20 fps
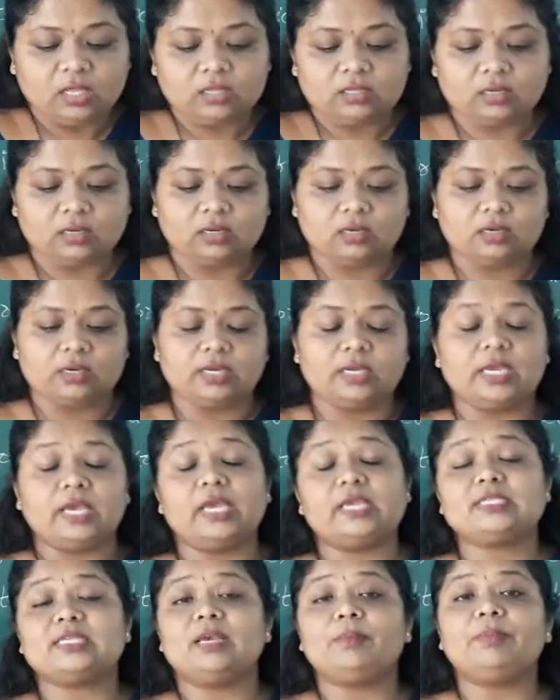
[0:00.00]

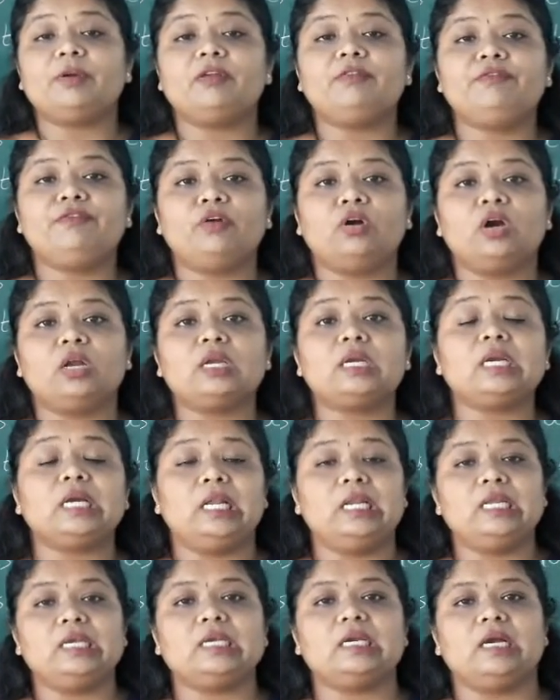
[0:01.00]
Example for
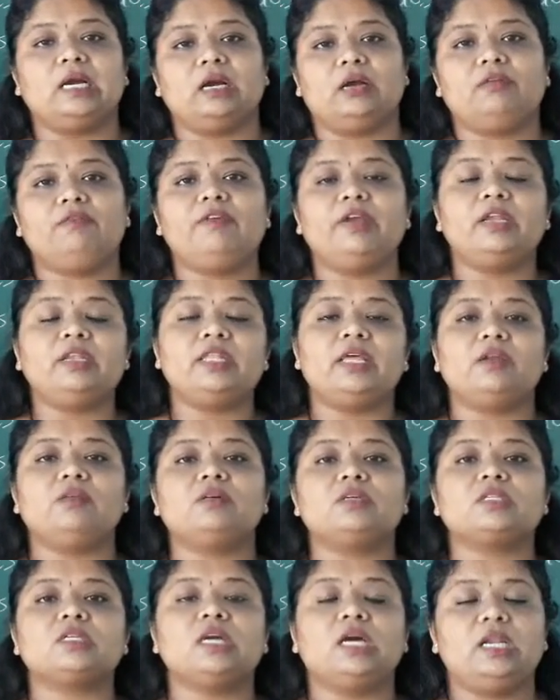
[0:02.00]
Kalinga, when there
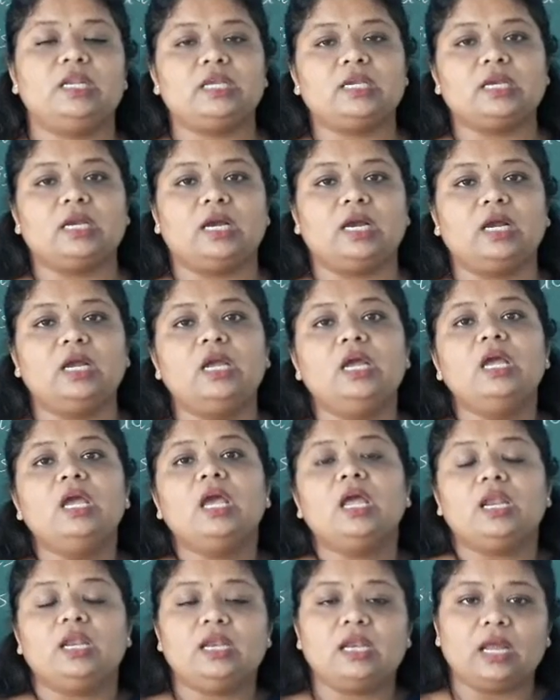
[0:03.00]
was
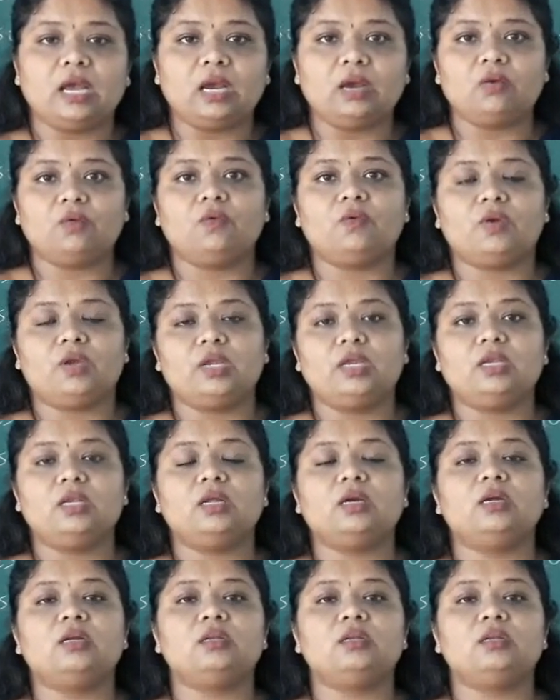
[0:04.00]
Kalinga, now in